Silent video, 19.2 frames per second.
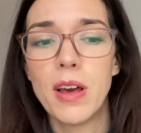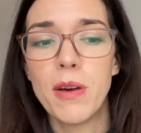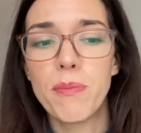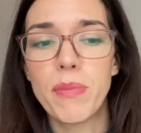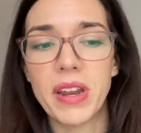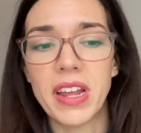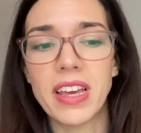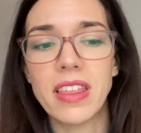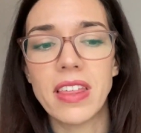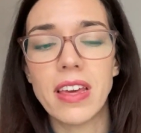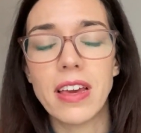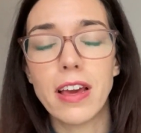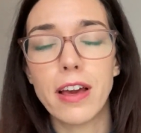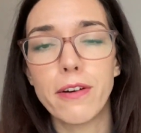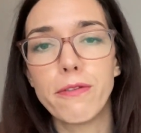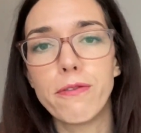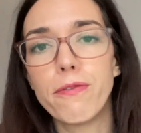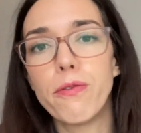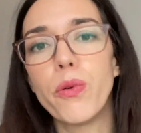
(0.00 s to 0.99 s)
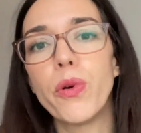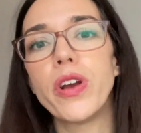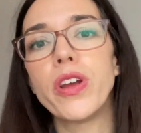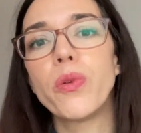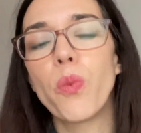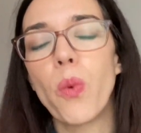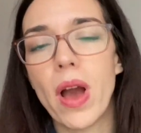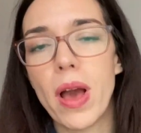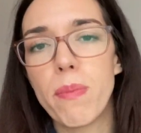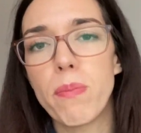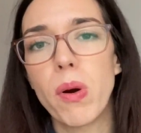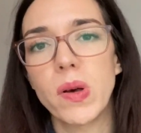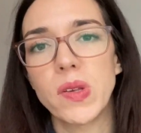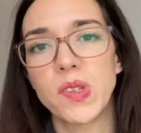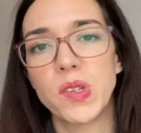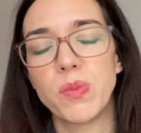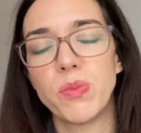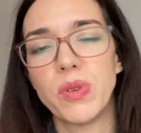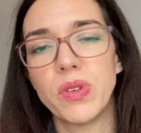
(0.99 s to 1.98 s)
But I think avoid where
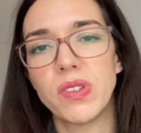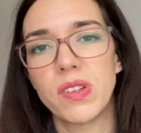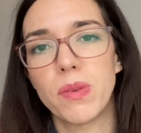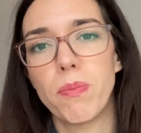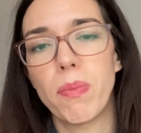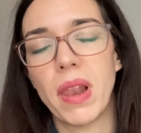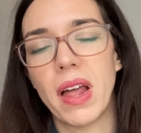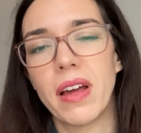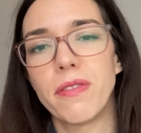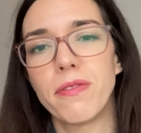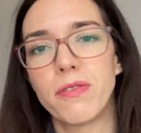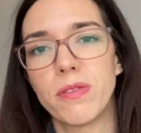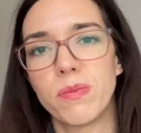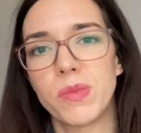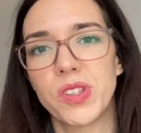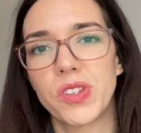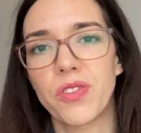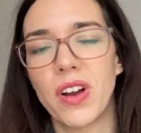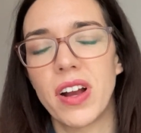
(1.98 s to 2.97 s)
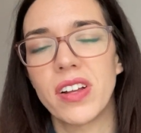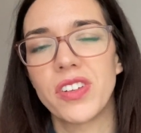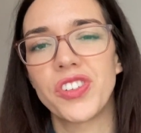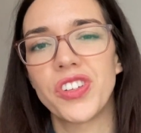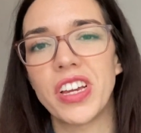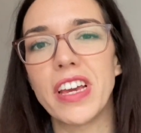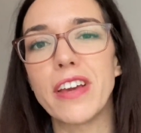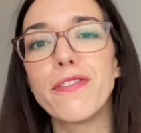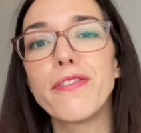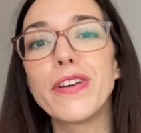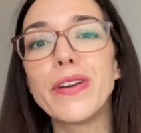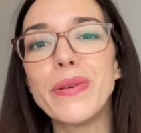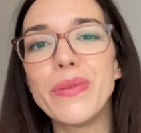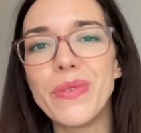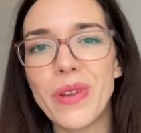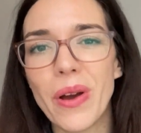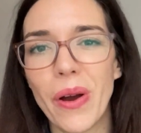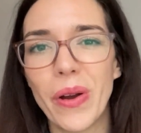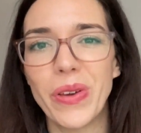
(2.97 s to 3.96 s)
possible to plan from scratch if you
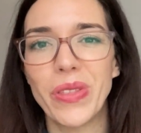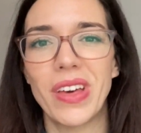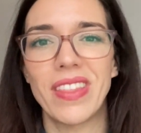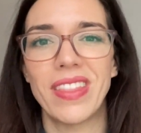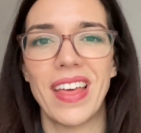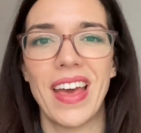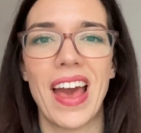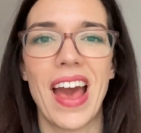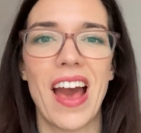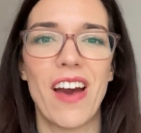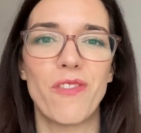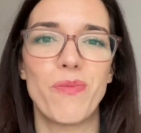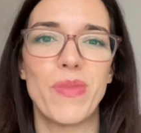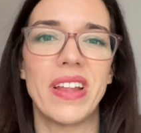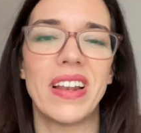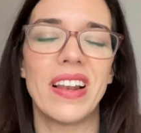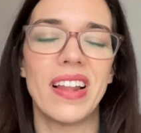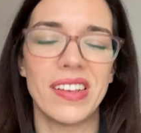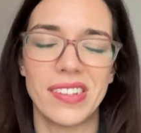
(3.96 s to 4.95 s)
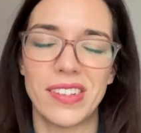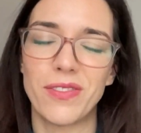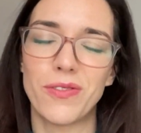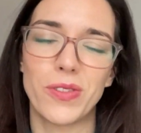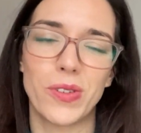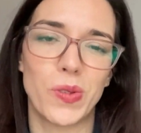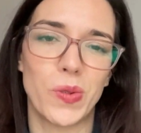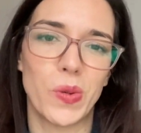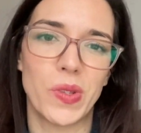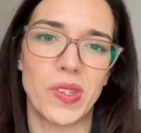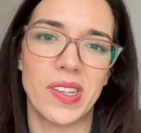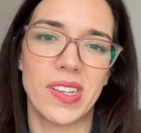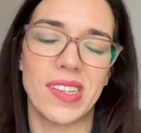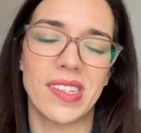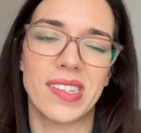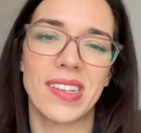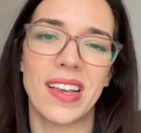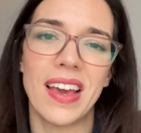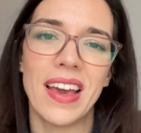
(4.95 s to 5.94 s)
know that there have been lesson
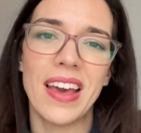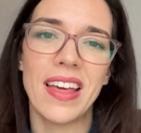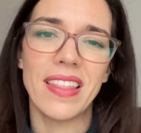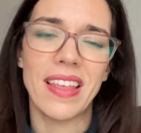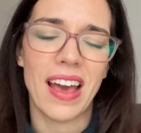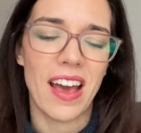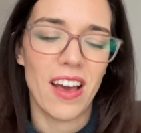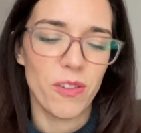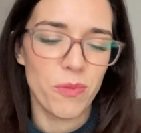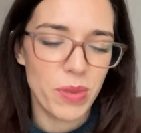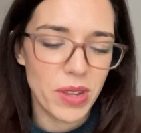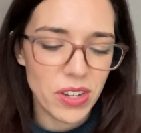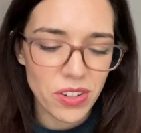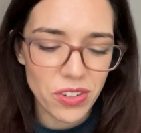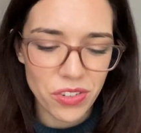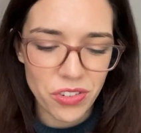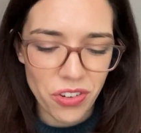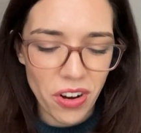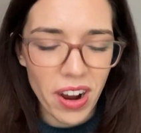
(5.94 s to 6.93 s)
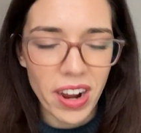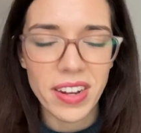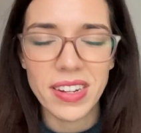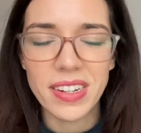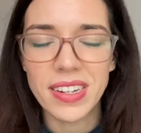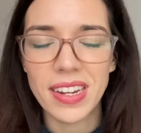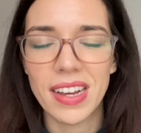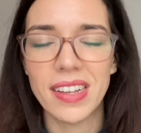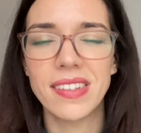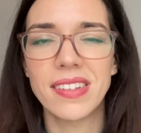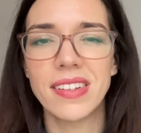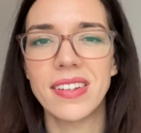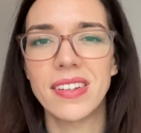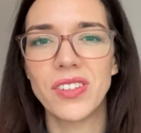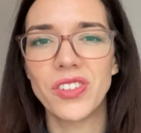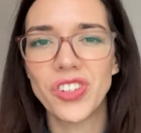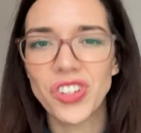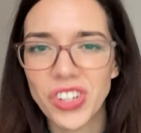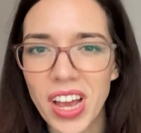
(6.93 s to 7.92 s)
resources that have been tried and tested
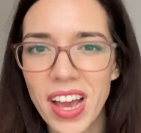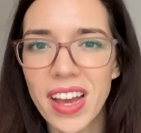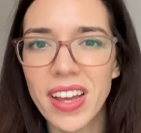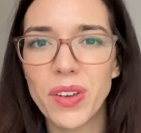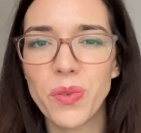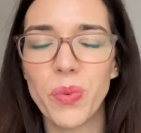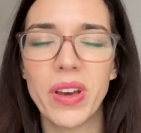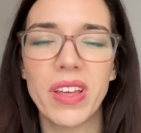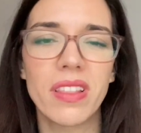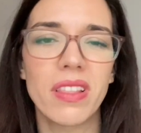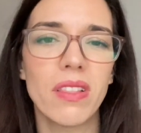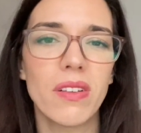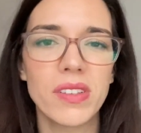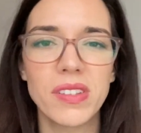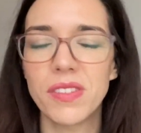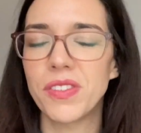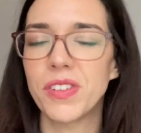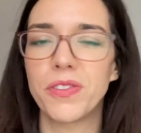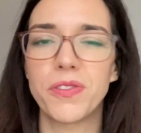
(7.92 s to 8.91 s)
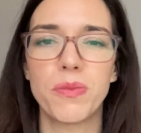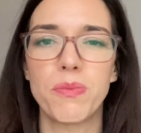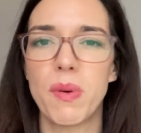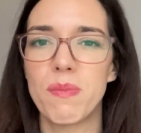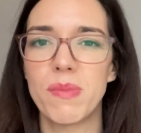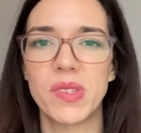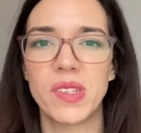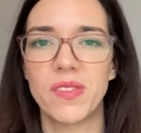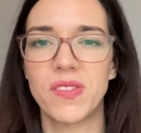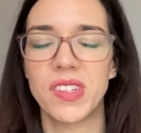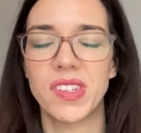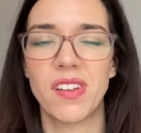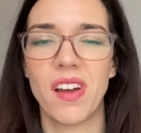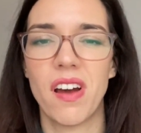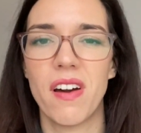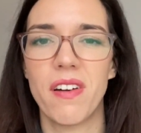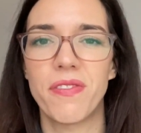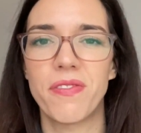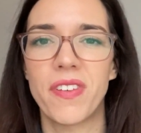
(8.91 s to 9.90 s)
and shared with lots of different members of
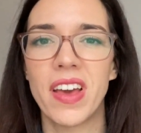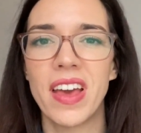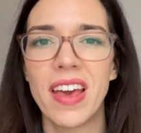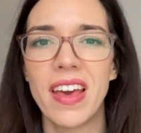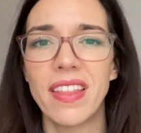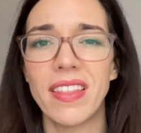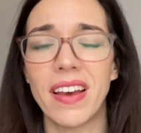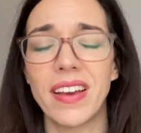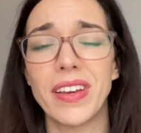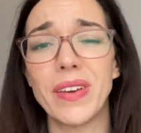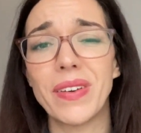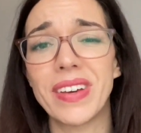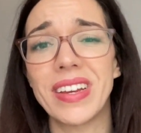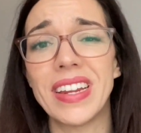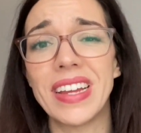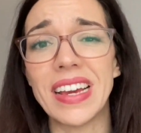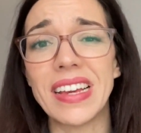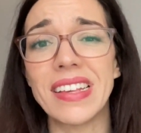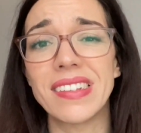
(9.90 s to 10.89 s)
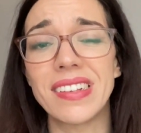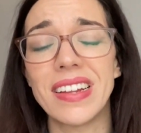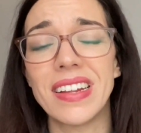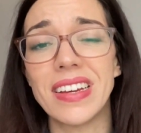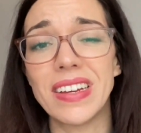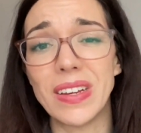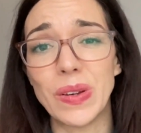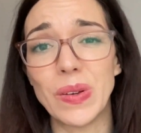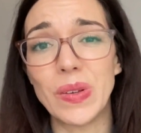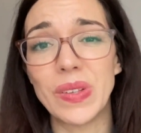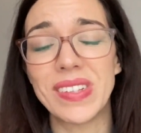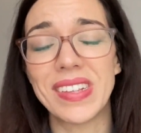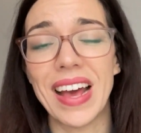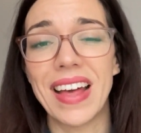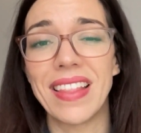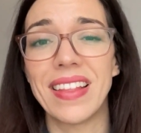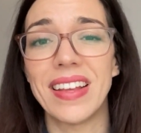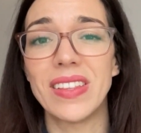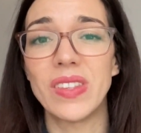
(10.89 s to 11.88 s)
staff that you can easily use
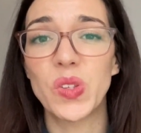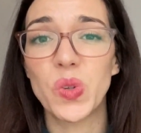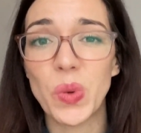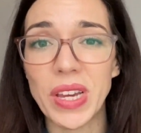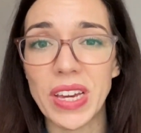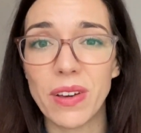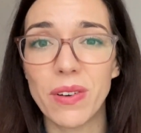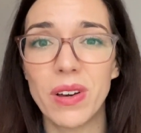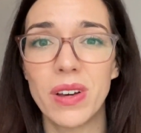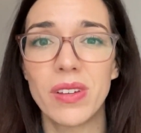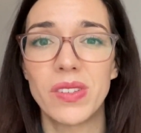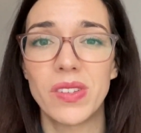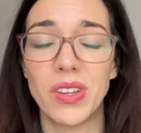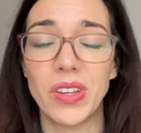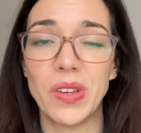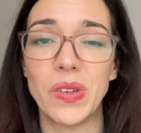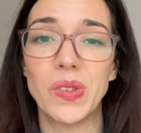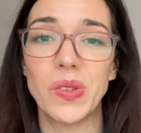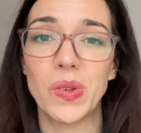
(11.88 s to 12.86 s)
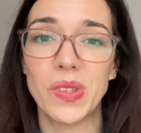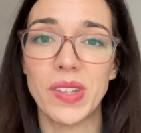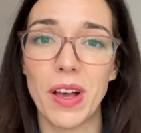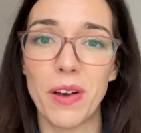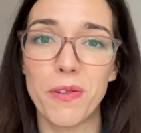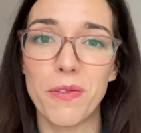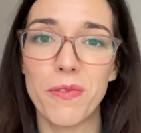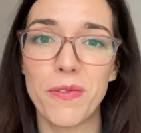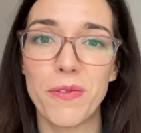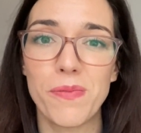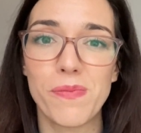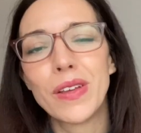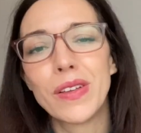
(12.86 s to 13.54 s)
and then tweak to use yourself.